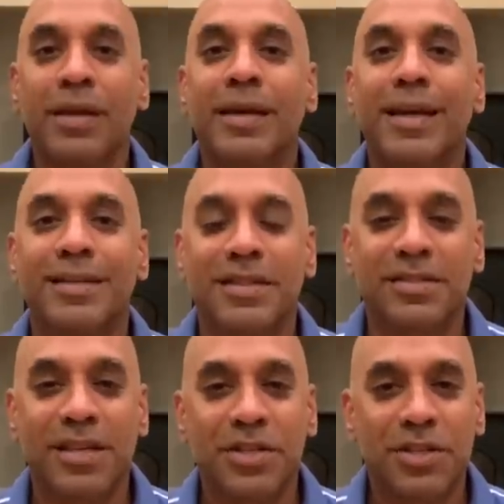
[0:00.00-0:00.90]
is
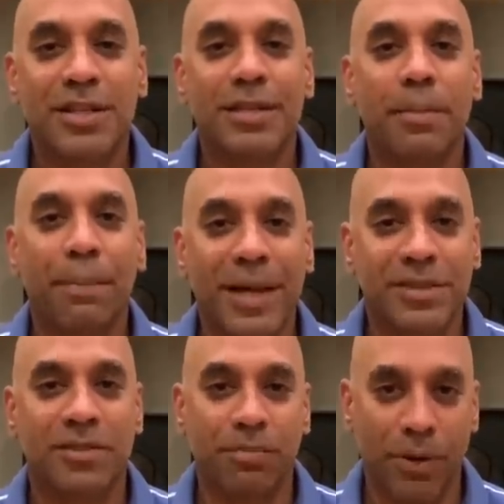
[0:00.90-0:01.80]
essentially the
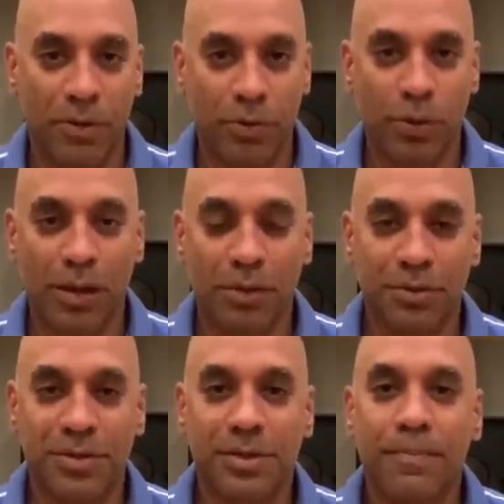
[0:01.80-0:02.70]
best of both
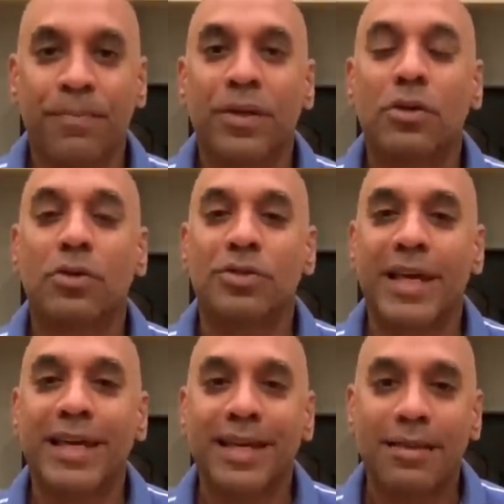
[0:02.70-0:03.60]
worlds. You're
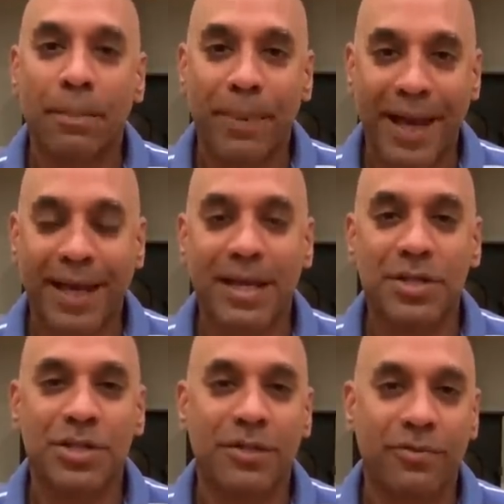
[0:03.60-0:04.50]
taking the back
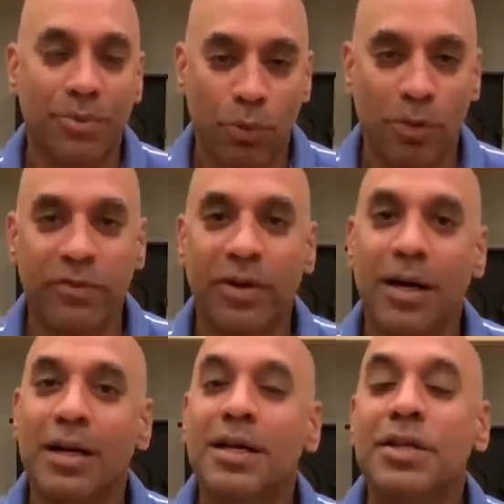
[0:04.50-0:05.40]
energy from the
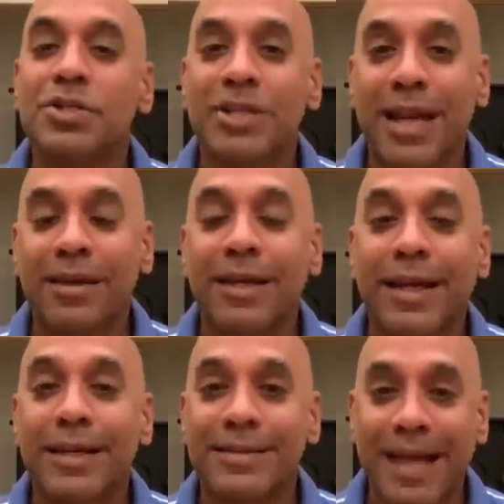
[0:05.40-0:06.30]
woofer, channeling
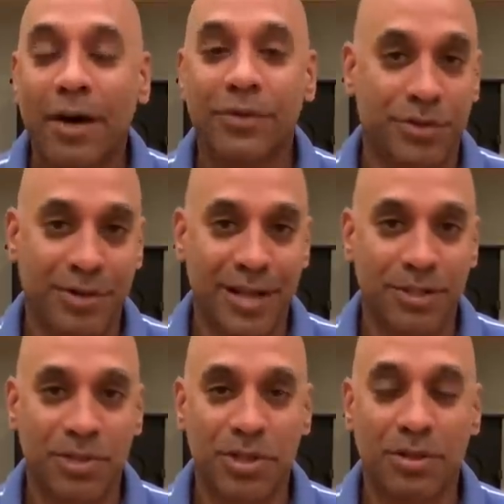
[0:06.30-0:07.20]
it down the
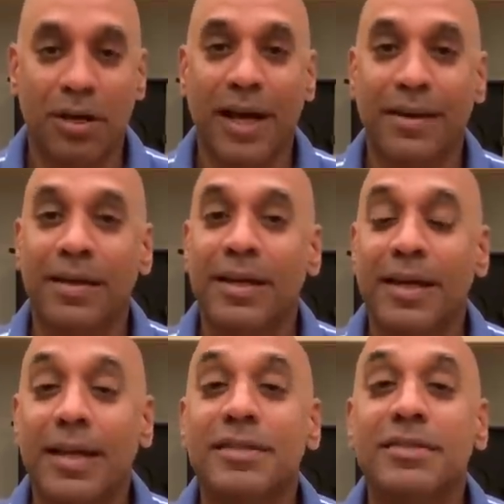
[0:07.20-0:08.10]
transmission line,
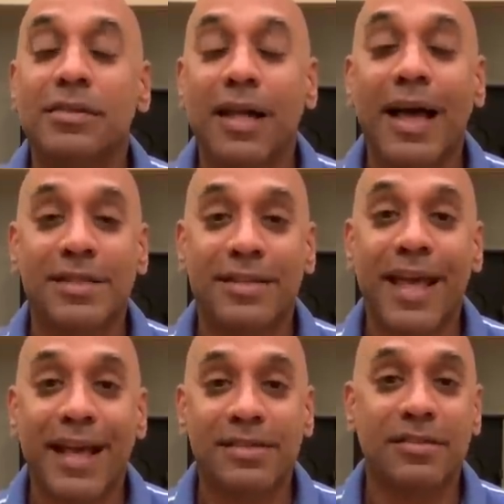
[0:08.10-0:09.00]
it still has an
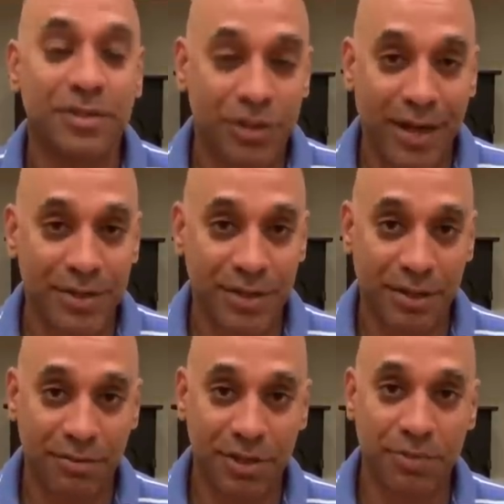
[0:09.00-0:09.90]
excellent transient
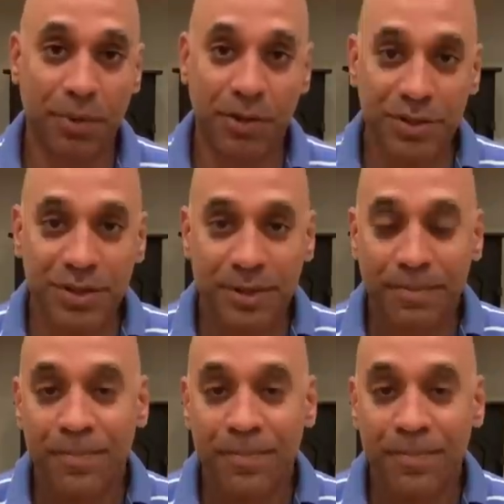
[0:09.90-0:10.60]
response.